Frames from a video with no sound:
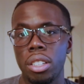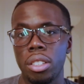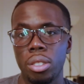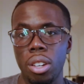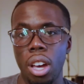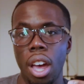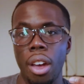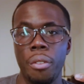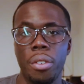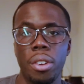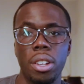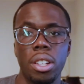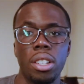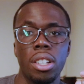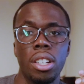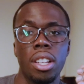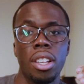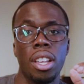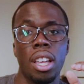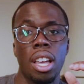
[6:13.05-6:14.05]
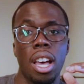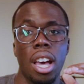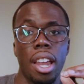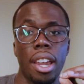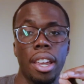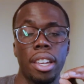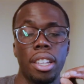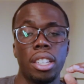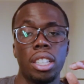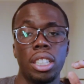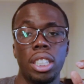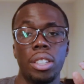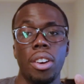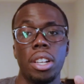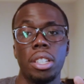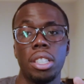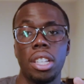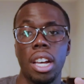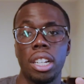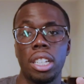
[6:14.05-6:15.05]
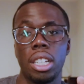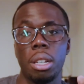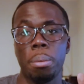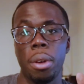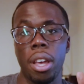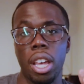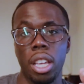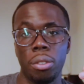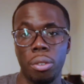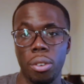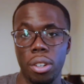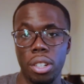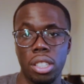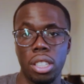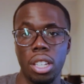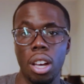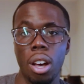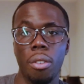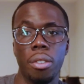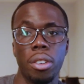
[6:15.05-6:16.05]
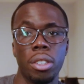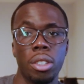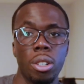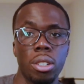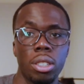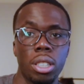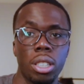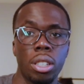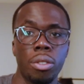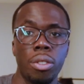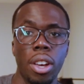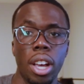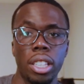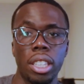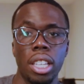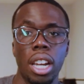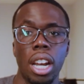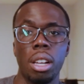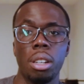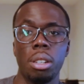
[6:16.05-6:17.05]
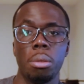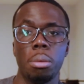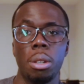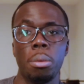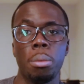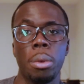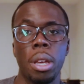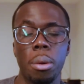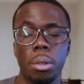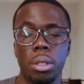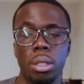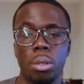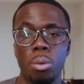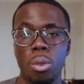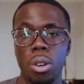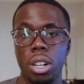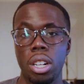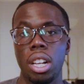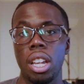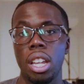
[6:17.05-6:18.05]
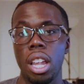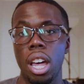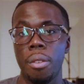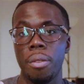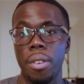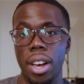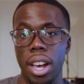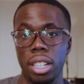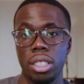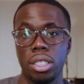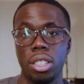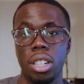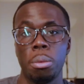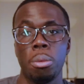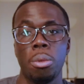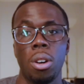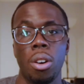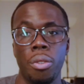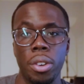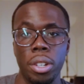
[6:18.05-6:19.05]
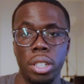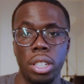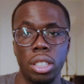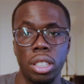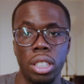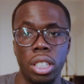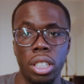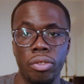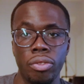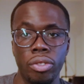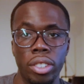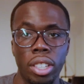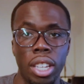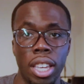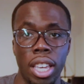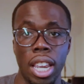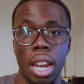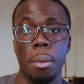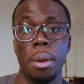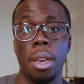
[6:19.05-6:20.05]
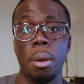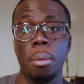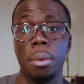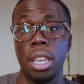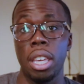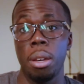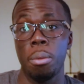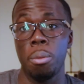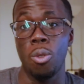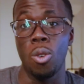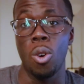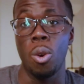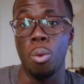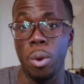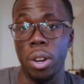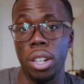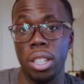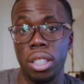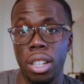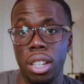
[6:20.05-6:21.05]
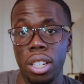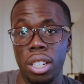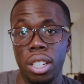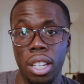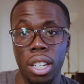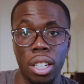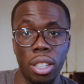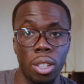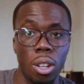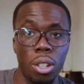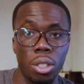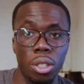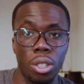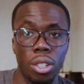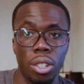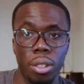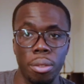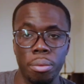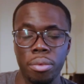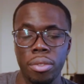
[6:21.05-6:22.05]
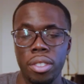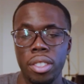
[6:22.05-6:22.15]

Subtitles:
So I feel like this device actually pays for itself in terms of the fact that I'm going to be able to work a lot faster and more efficiently, and I'm able to get more work done in the long term.